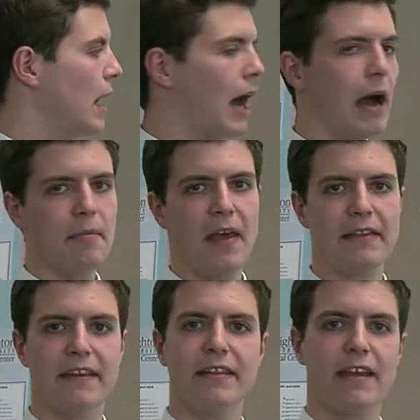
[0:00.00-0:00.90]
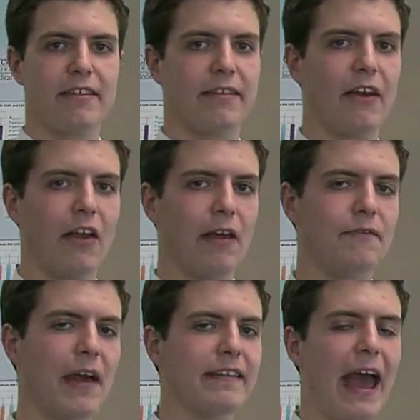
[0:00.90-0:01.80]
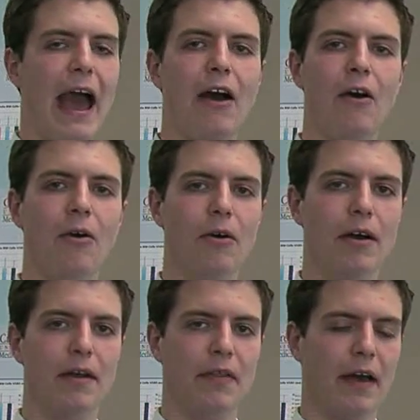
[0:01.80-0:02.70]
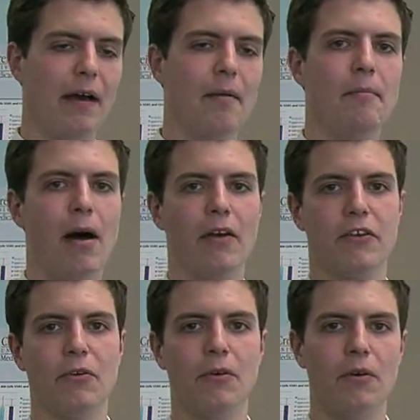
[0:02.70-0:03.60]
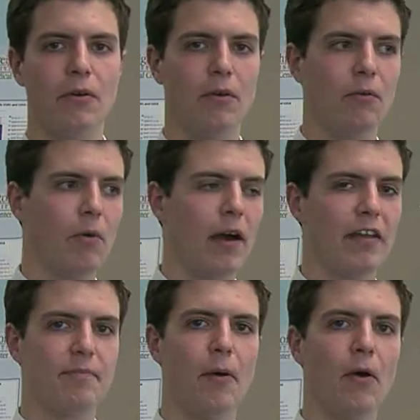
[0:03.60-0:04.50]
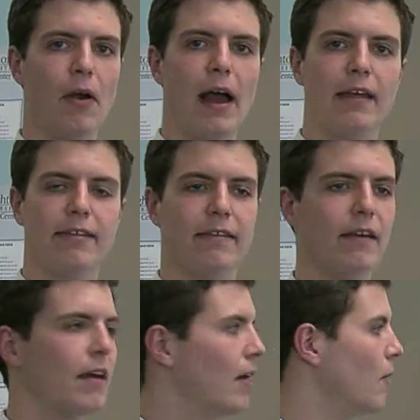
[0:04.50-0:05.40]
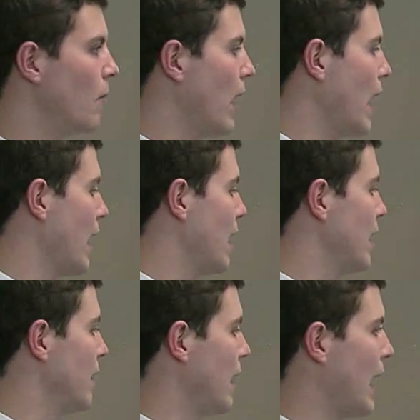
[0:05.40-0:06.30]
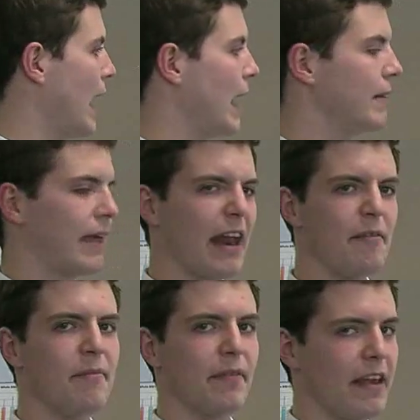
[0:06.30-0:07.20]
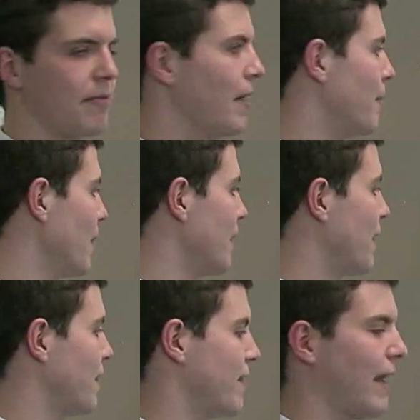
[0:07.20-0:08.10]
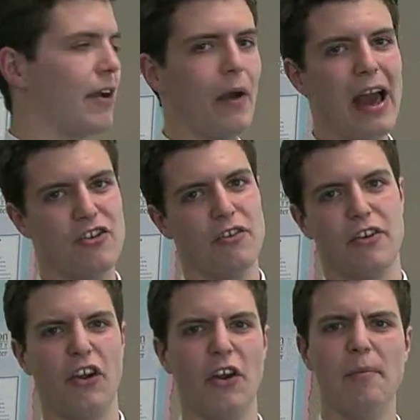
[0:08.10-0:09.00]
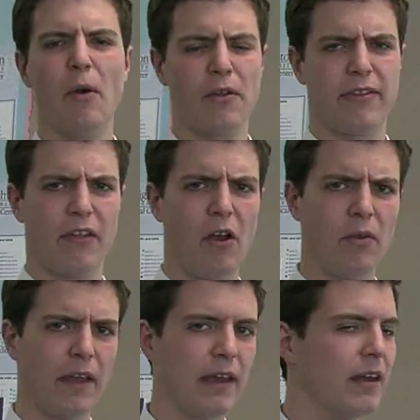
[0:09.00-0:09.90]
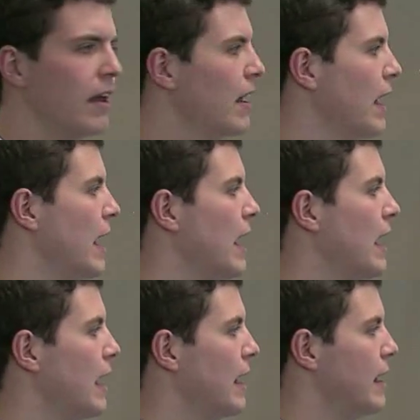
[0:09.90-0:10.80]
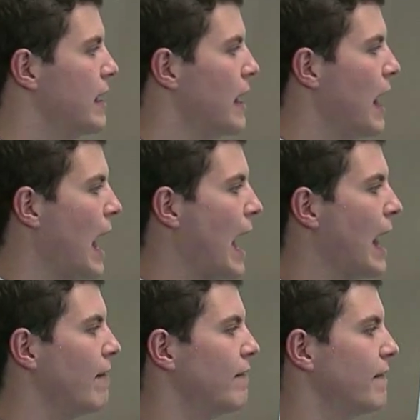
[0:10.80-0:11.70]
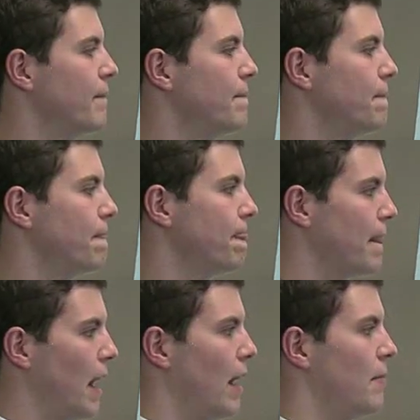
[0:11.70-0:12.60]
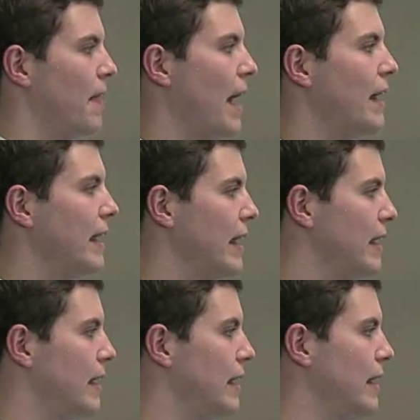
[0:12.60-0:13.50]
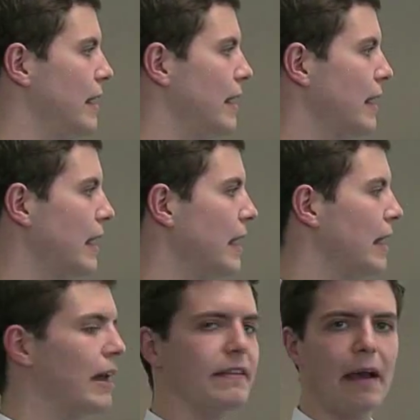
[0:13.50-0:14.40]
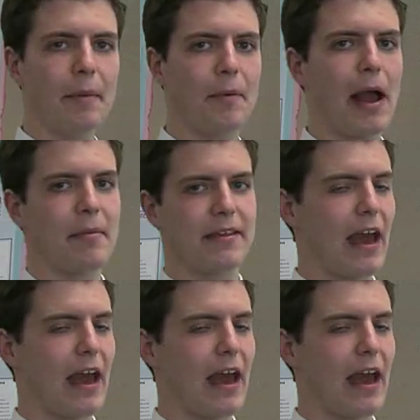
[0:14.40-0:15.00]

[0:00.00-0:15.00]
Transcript: that didn't necessarily affect how the molecule was polarized, and kind of leads me to believe that the second reaction is occurring more slowly, and that E double prime is